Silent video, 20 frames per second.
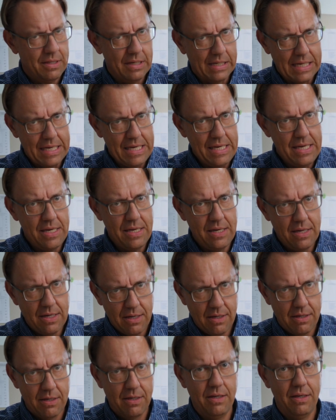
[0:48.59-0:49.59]
the
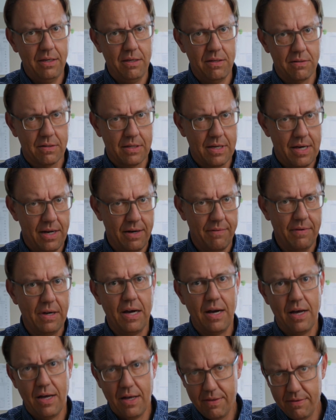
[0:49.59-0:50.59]
key is kind of
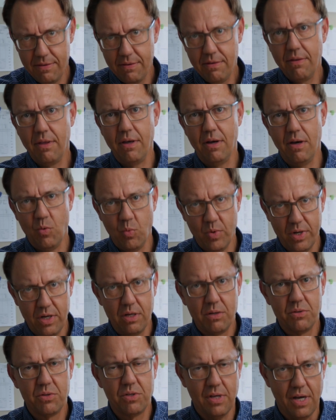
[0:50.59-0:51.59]
on the
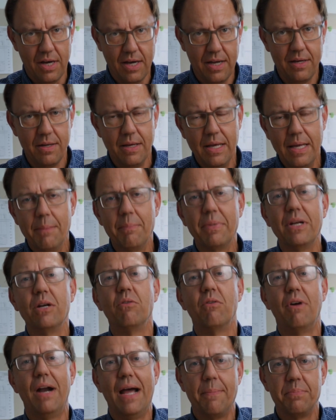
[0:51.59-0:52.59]
window side, but
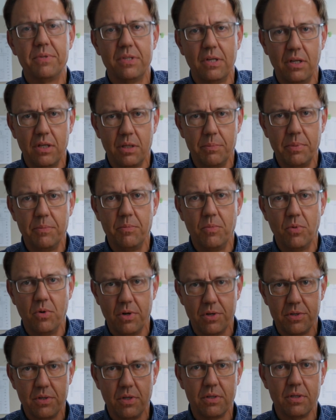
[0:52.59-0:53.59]
it wraps it a little bit
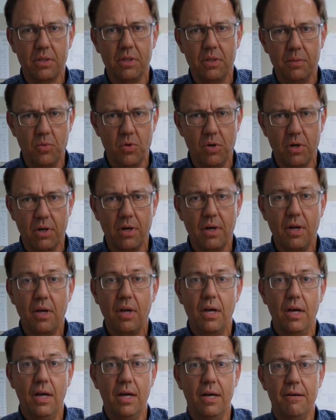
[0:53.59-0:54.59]
more, so it's a little more
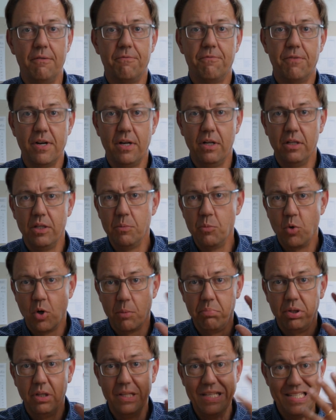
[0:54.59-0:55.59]
uh, front, a little
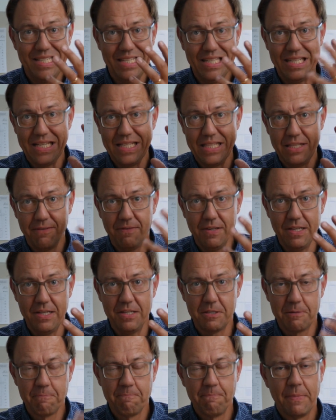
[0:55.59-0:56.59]
more pleasing on the
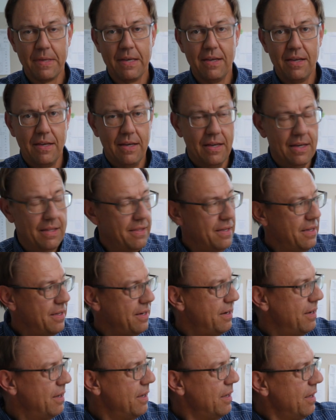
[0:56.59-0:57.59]
face. And
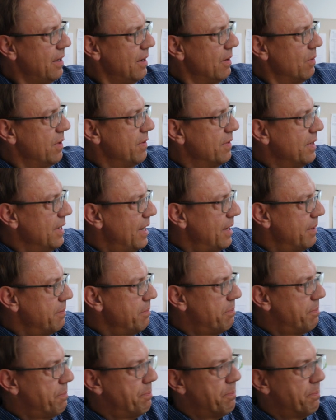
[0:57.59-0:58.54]
then we've got